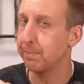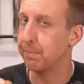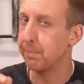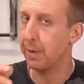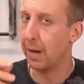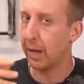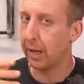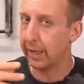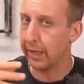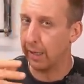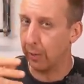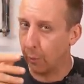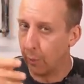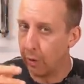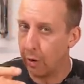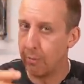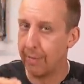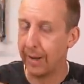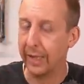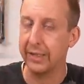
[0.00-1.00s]
but it
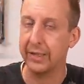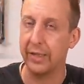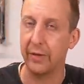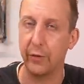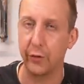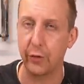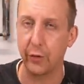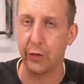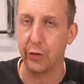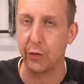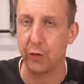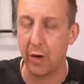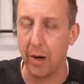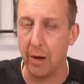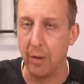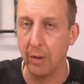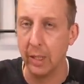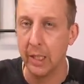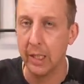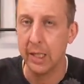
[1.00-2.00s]
will make a difference on the
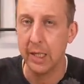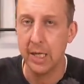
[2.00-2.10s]
trail.